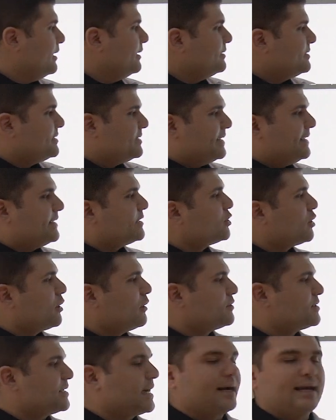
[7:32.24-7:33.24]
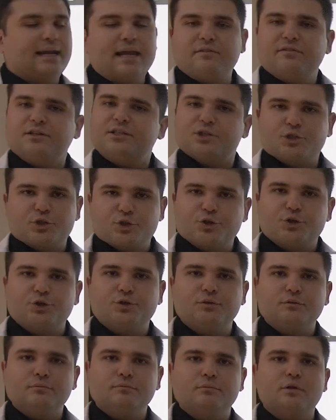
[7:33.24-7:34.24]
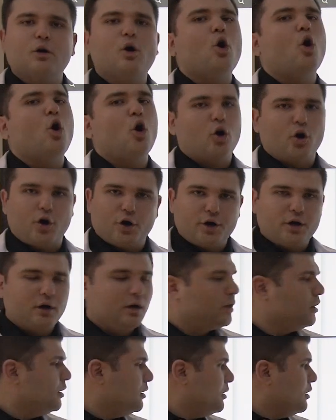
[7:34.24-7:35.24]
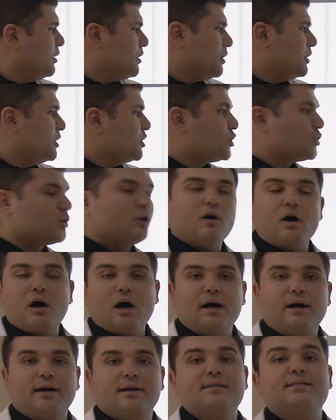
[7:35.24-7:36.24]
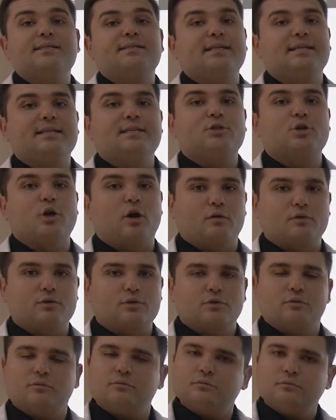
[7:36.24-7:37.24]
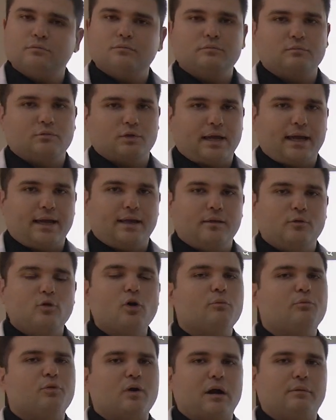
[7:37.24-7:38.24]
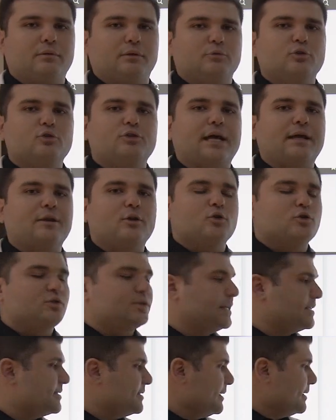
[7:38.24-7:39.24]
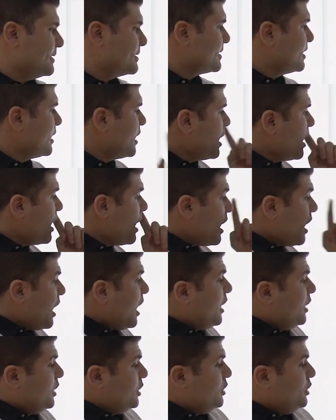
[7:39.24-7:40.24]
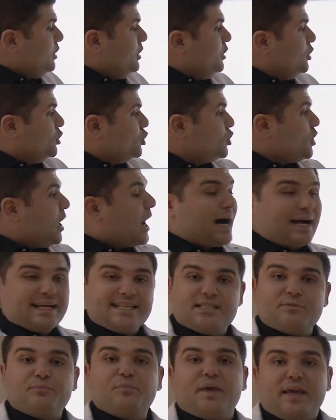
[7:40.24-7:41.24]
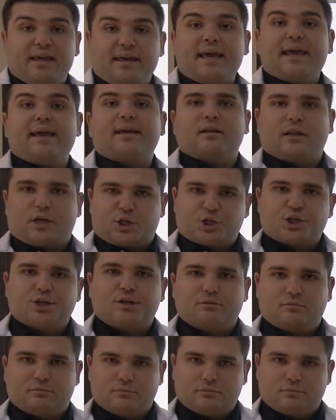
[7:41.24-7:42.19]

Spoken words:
Seesaws are levers too, or so are seesaws. Okay? No problem. You can use these things. So I speak English.